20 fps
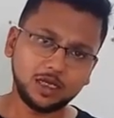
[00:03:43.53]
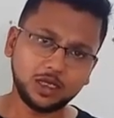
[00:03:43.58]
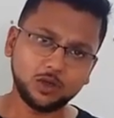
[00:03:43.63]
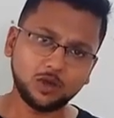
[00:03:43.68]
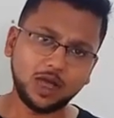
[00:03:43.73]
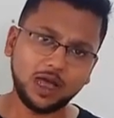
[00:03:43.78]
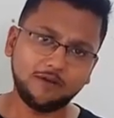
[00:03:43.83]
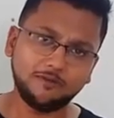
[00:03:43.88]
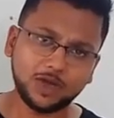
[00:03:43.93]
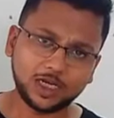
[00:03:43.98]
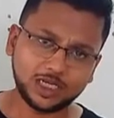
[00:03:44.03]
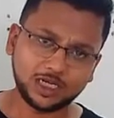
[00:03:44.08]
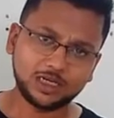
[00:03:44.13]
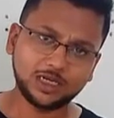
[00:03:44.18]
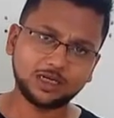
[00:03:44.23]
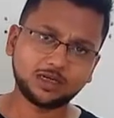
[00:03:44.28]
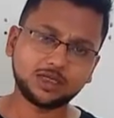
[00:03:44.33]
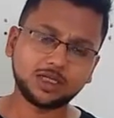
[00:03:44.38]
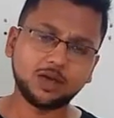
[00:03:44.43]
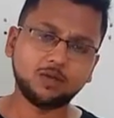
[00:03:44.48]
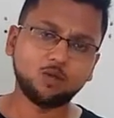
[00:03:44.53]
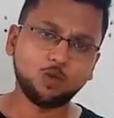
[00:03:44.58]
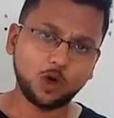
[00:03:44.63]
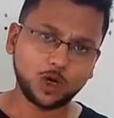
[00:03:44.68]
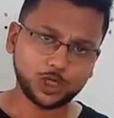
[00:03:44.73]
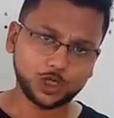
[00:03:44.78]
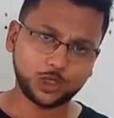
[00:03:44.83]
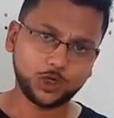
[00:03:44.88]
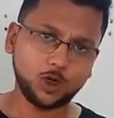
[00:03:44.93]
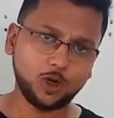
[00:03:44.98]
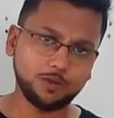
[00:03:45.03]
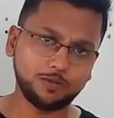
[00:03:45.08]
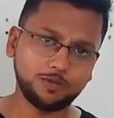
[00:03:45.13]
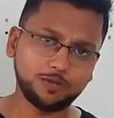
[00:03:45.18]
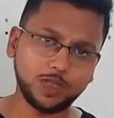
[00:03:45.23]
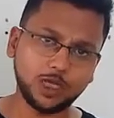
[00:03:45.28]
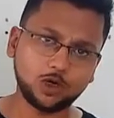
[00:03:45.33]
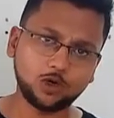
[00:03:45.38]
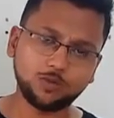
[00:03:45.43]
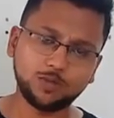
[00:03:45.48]
you have attended some
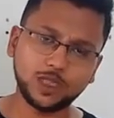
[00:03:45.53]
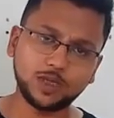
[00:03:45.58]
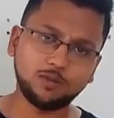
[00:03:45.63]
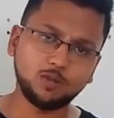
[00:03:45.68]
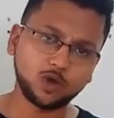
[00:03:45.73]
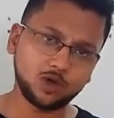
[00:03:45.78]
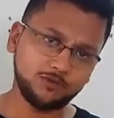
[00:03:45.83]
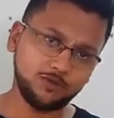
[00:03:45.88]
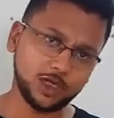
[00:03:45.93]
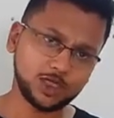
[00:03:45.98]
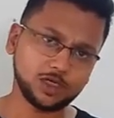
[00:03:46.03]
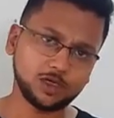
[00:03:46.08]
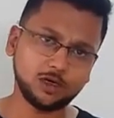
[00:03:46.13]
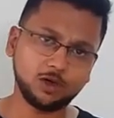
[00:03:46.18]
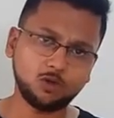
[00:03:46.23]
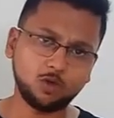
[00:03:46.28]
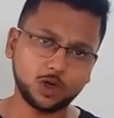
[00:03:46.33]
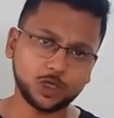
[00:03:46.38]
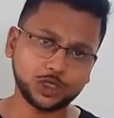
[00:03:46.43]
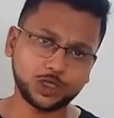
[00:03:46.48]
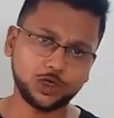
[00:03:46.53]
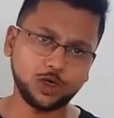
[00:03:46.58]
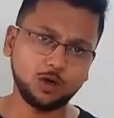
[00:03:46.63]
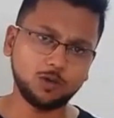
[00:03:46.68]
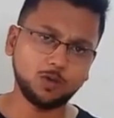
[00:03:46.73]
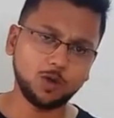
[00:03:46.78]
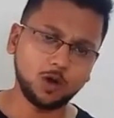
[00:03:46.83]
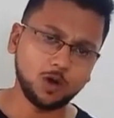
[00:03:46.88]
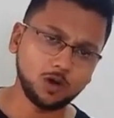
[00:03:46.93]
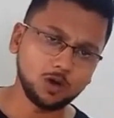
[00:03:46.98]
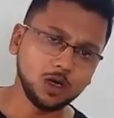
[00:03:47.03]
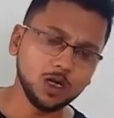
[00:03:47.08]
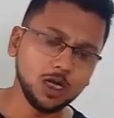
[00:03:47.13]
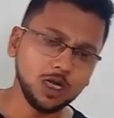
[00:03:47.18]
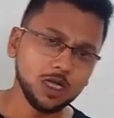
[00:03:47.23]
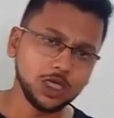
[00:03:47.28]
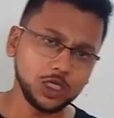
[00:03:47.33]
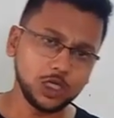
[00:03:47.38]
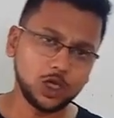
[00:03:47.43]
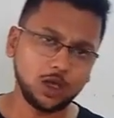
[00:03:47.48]
workshop, that would be the motivational workshop, or
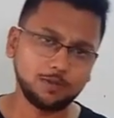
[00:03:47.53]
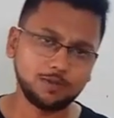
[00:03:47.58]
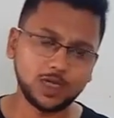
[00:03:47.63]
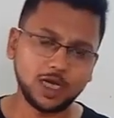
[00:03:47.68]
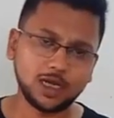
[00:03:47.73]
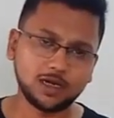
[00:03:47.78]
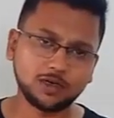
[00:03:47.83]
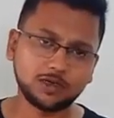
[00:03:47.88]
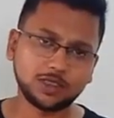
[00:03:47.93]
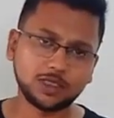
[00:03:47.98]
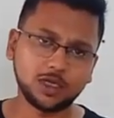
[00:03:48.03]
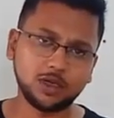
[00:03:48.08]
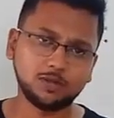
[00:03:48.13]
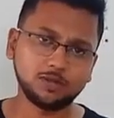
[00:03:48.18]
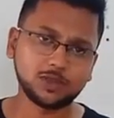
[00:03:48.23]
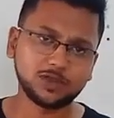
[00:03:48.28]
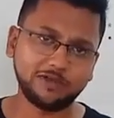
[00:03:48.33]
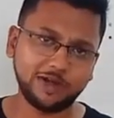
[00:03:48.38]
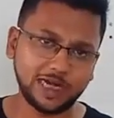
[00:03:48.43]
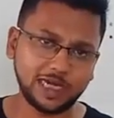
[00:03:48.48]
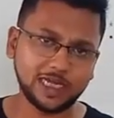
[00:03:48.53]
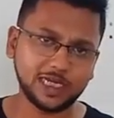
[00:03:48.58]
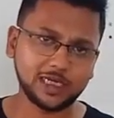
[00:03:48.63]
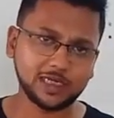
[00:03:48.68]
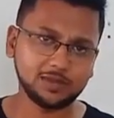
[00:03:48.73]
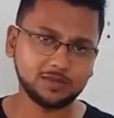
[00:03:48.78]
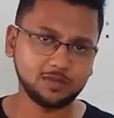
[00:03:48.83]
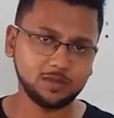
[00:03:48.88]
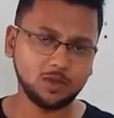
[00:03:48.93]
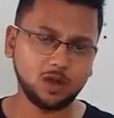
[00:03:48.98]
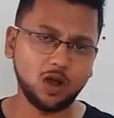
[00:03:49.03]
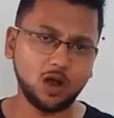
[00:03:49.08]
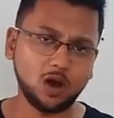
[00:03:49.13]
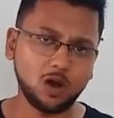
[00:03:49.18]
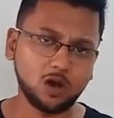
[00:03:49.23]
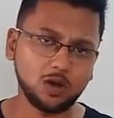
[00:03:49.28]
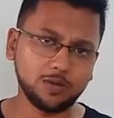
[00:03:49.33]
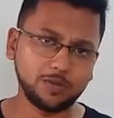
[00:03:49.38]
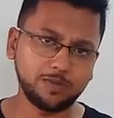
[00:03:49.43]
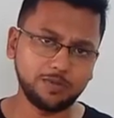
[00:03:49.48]
you have done some training,
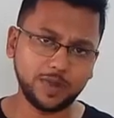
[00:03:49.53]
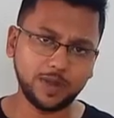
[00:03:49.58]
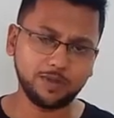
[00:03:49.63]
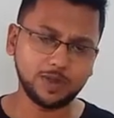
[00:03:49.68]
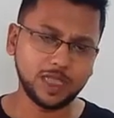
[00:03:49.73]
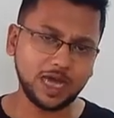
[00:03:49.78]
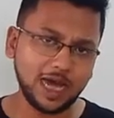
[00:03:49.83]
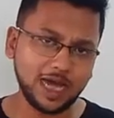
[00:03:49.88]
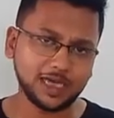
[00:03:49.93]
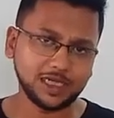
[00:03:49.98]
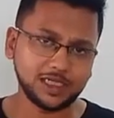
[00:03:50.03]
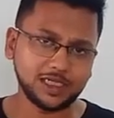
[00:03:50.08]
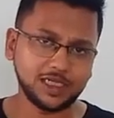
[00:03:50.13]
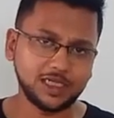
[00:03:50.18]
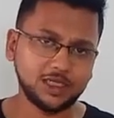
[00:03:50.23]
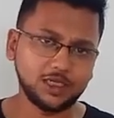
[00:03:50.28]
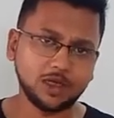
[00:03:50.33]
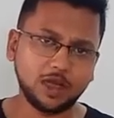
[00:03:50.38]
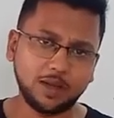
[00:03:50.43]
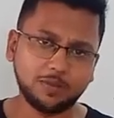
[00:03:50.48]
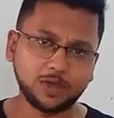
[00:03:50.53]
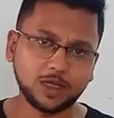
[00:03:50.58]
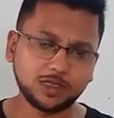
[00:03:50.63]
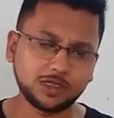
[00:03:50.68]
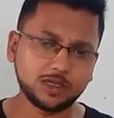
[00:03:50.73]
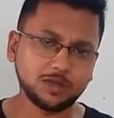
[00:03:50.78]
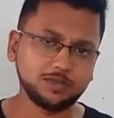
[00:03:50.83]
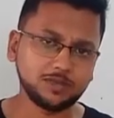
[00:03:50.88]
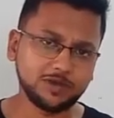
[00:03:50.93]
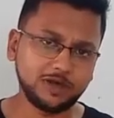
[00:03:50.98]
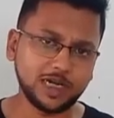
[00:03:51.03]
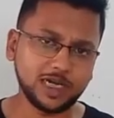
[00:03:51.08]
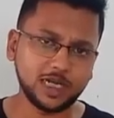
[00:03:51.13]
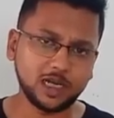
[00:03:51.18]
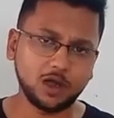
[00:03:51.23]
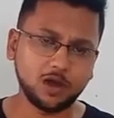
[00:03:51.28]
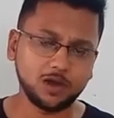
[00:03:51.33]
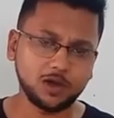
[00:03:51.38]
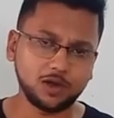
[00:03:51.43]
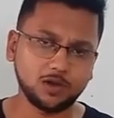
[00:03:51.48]
or maybe the IT, you have done some
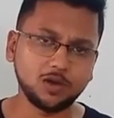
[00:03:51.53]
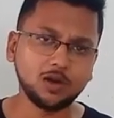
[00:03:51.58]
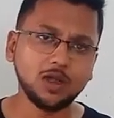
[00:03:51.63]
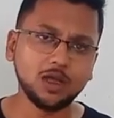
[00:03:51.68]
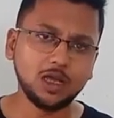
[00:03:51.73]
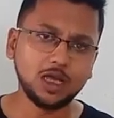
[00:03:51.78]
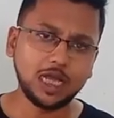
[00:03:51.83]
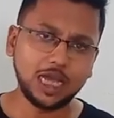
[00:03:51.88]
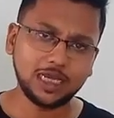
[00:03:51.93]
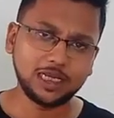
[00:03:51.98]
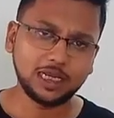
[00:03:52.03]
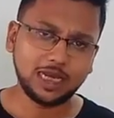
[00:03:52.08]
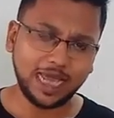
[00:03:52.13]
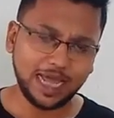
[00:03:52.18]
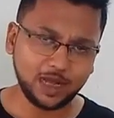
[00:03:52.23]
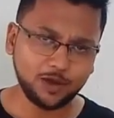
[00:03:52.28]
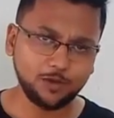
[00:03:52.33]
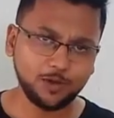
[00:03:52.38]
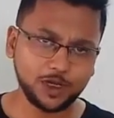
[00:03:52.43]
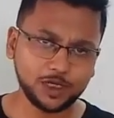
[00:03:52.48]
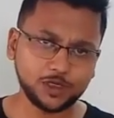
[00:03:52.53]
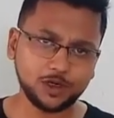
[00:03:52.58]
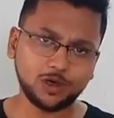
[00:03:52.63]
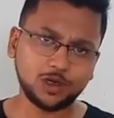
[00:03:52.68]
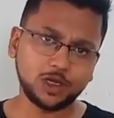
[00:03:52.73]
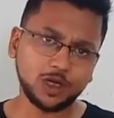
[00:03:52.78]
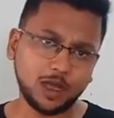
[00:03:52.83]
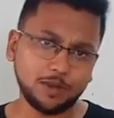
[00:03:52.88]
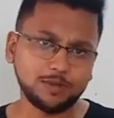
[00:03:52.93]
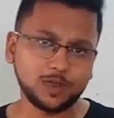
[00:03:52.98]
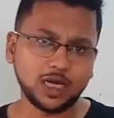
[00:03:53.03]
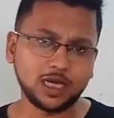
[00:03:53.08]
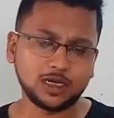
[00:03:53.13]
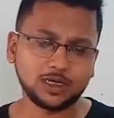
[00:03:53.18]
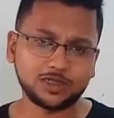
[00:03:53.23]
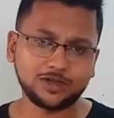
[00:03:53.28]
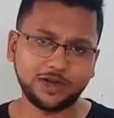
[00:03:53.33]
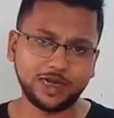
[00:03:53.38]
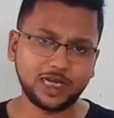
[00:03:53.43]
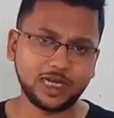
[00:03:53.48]
training on your language, or you have
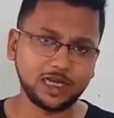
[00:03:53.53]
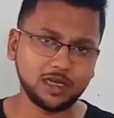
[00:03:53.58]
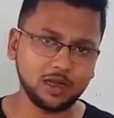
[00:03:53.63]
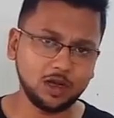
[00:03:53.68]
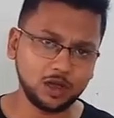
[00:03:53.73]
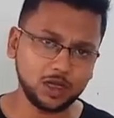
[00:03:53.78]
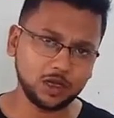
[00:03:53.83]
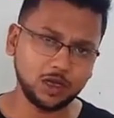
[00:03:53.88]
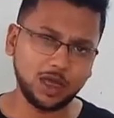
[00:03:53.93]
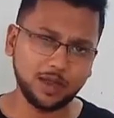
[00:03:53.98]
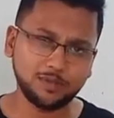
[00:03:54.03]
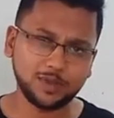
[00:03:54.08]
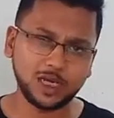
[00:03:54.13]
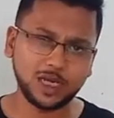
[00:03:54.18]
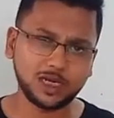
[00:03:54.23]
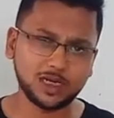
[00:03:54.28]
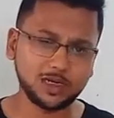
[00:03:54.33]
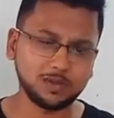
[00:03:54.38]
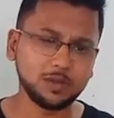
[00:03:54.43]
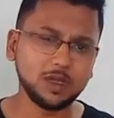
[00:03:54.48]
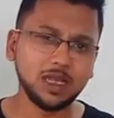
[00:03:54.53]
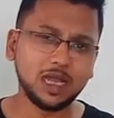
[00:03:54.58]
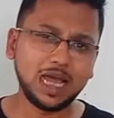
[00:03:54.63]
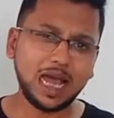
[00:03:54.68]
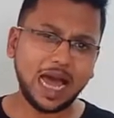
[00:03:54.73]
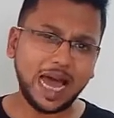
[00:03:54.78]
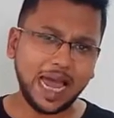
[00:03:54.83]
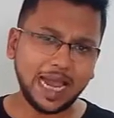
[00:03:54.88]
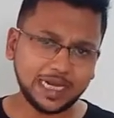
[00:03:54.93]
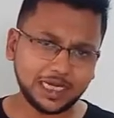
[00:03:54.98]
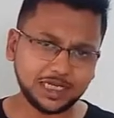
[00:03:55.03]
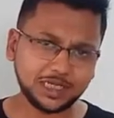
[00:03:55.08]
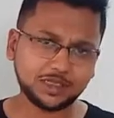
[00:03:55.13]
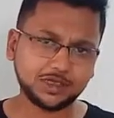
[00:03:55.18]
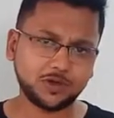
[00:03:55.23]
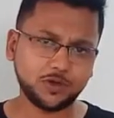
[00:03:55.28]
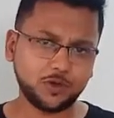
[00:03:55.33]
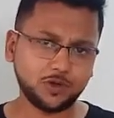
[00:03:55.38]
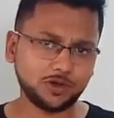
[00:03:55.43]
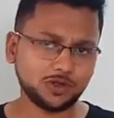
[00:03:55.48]
done a training, or you have done an
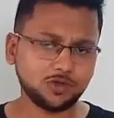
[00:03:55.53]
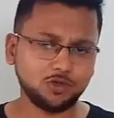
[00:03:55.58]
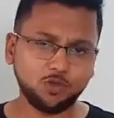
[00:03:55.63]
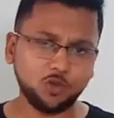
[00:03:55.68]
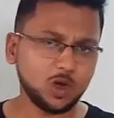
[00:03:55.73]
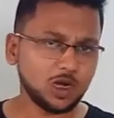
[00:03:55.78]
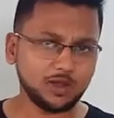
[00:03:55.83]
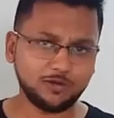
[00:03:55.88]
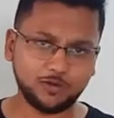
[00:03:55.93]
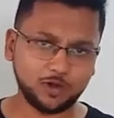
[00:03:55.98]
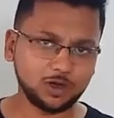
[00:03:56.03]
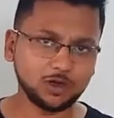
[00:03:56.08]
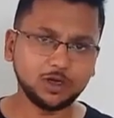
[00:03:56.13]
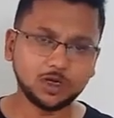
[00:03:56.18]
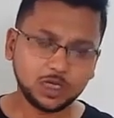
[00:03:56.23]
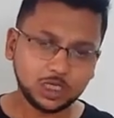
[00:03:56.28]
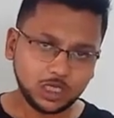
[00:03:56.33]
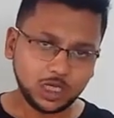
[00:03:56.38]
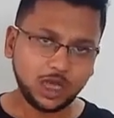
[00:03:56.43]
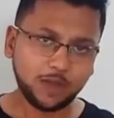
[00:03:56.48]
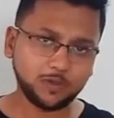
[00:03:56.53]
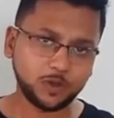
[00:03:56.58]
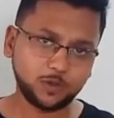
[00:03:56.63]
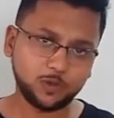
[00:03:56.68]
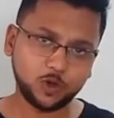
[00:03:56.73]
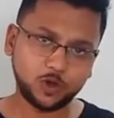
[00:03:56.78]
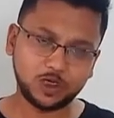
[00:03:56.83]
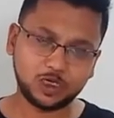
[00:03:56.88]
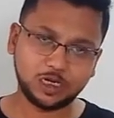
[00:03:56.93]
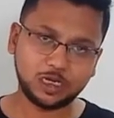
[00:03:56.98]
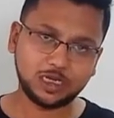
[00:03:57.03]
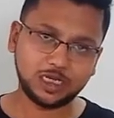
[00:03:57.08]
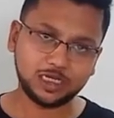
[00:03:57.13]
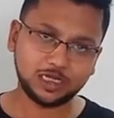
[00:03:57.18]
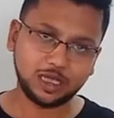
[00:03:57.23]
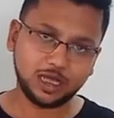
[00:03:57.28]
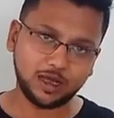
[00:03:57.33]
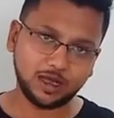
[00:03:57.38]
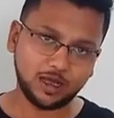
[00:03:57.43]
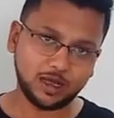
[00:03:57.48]
ITS course, whatever. You have to put it
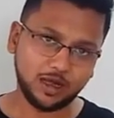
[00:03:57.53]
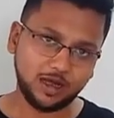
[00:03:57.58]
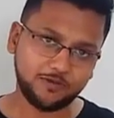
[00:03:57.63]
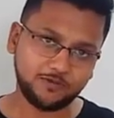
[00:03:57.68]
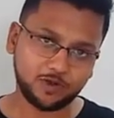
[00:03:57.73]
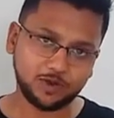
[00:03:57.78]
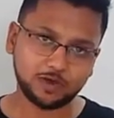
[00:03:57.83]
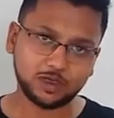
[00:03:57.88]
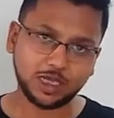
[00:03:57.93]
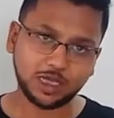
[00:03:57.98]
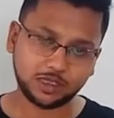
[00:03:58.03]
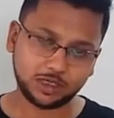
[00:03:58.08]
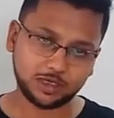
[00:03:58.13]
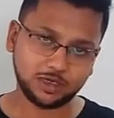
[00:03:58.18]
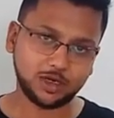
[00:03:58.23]
in after